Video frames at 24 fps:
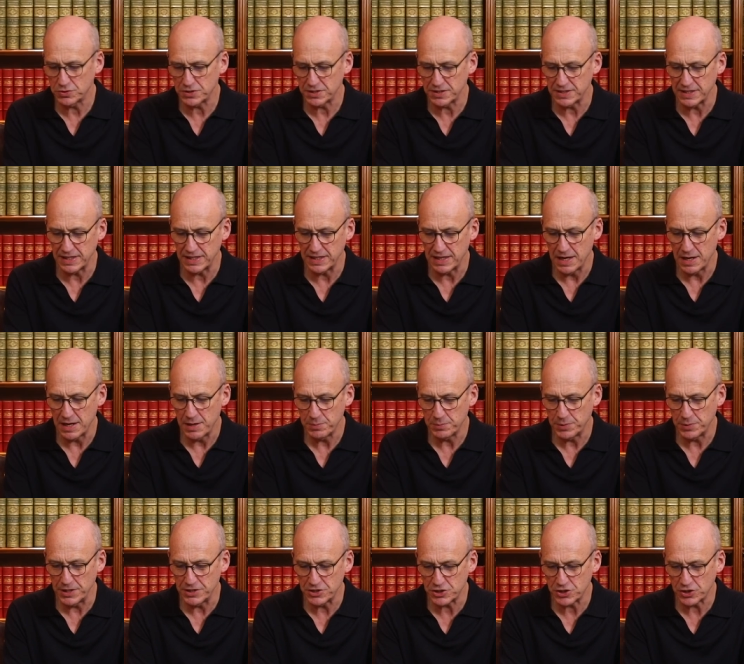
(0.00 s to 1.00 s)
to the
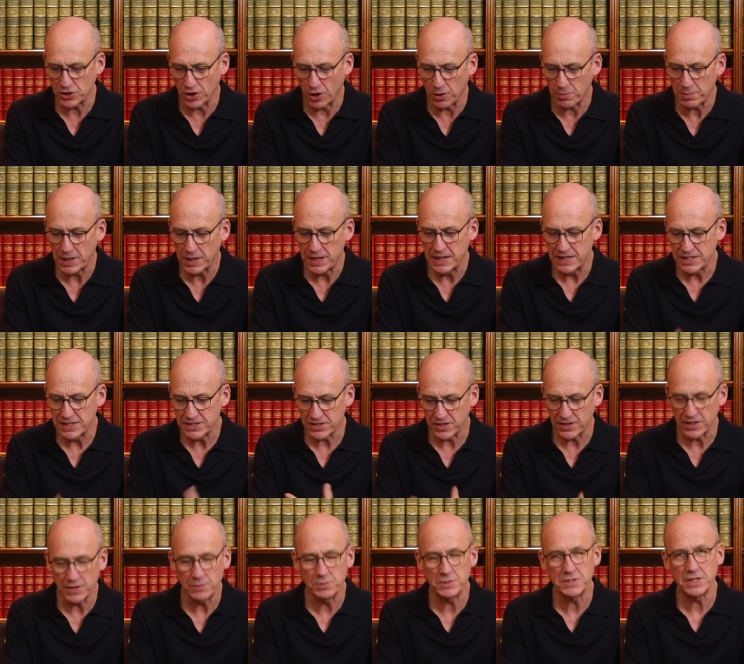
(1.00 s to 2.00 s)
print shop. So
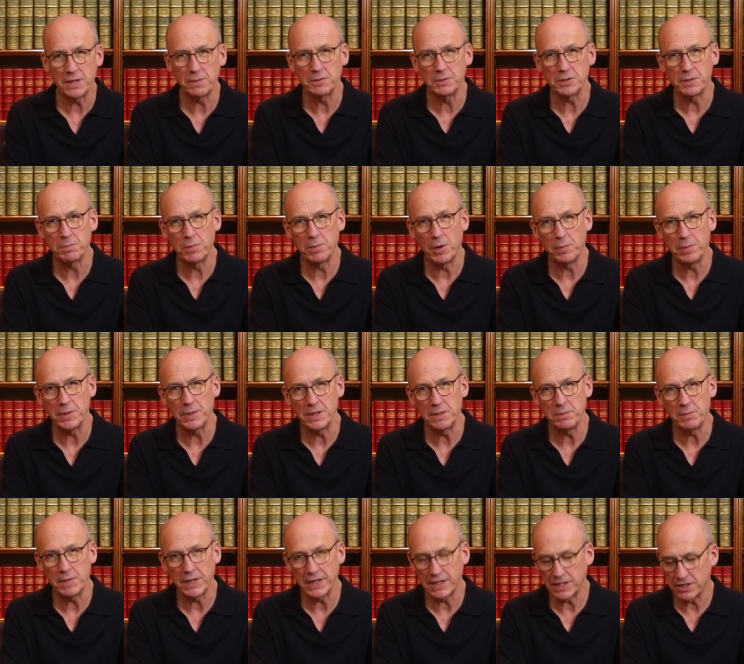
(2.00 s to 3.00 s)
he was able to pop in
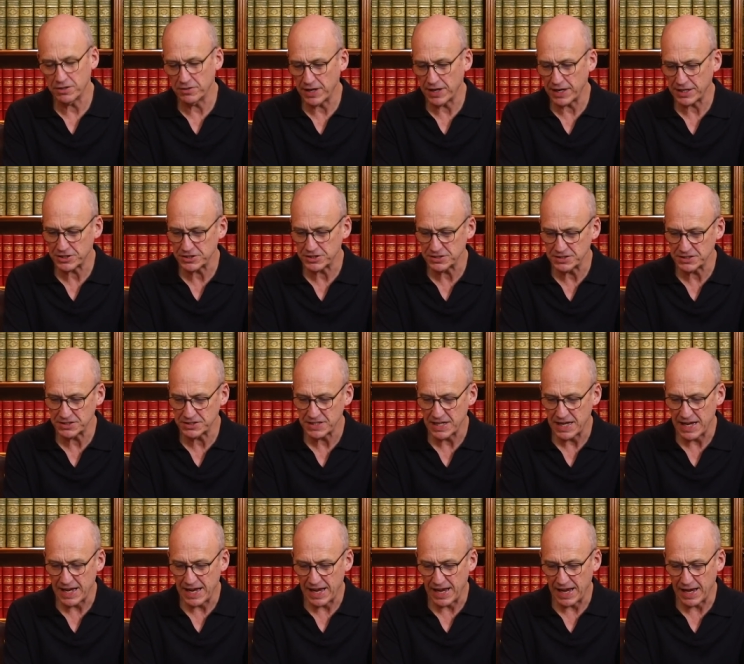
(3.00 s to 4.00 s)
and make corrections.
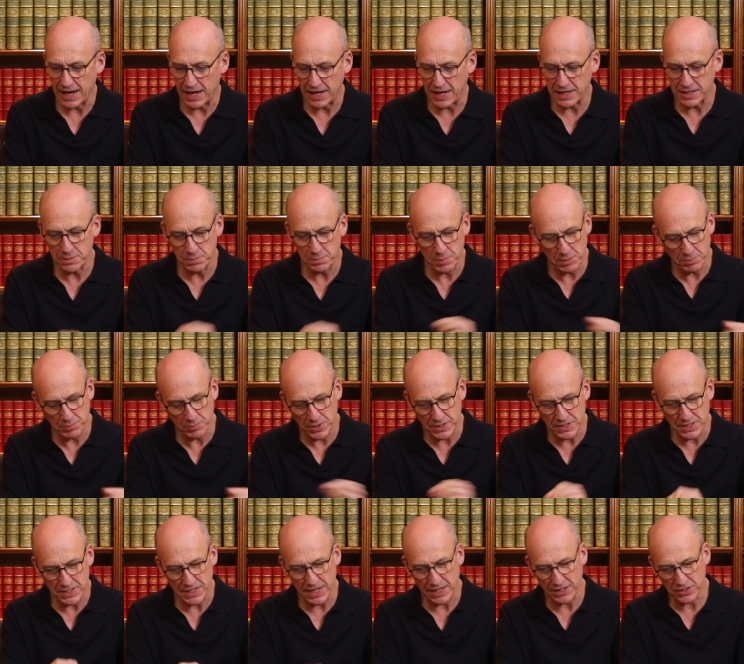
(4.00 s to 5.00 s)
Uh, it had been
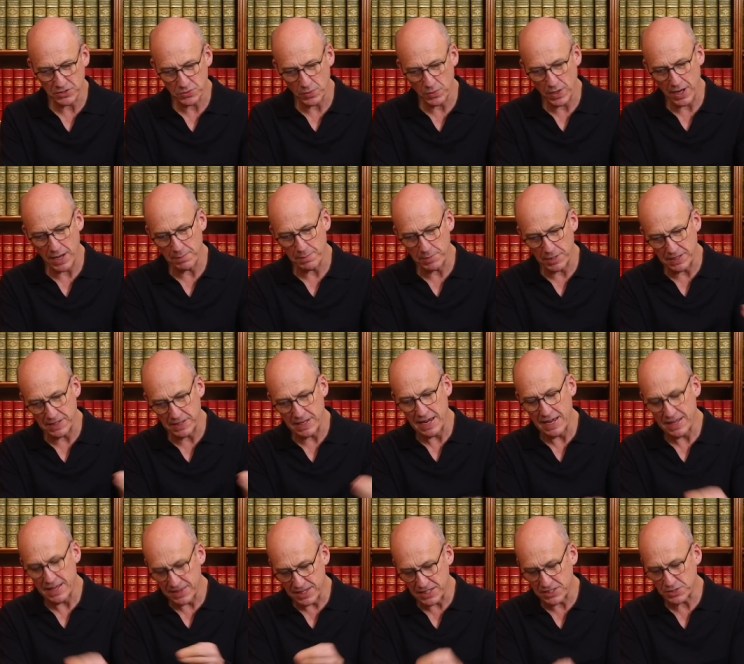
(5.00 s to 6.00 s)
printed elsewhere, but
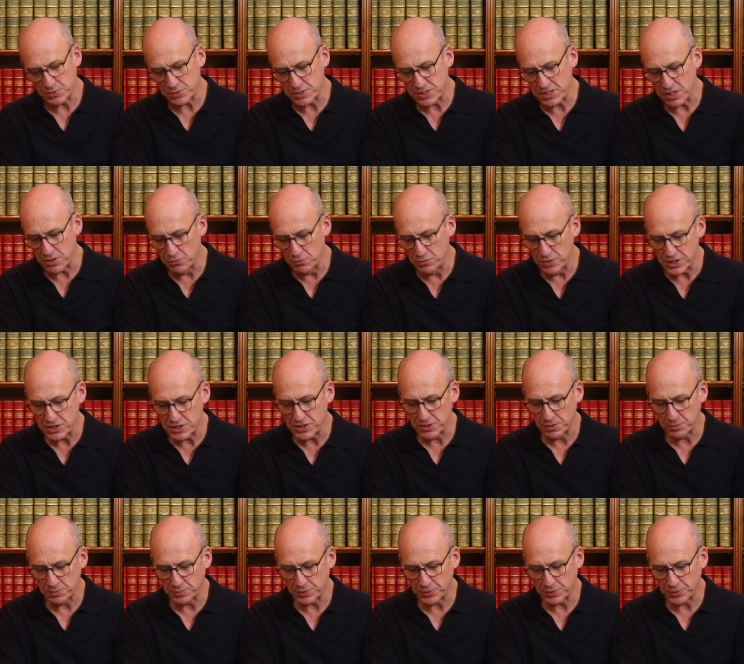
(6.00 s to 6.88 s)
this was the original